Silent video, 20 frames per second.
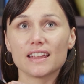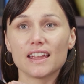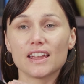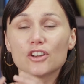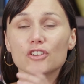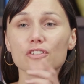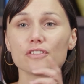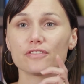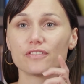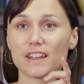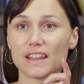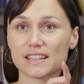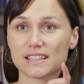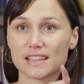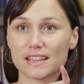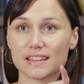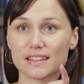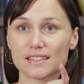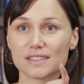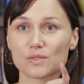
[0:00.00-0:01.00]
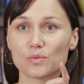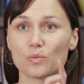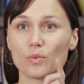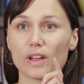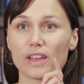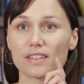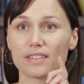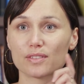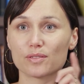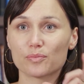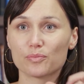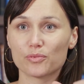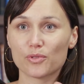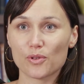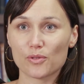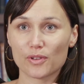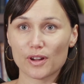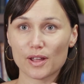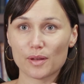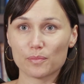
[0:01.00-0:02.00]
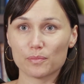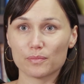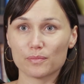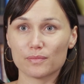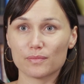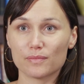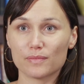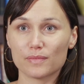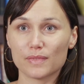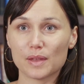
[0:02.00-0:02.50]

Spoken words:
interfaces with program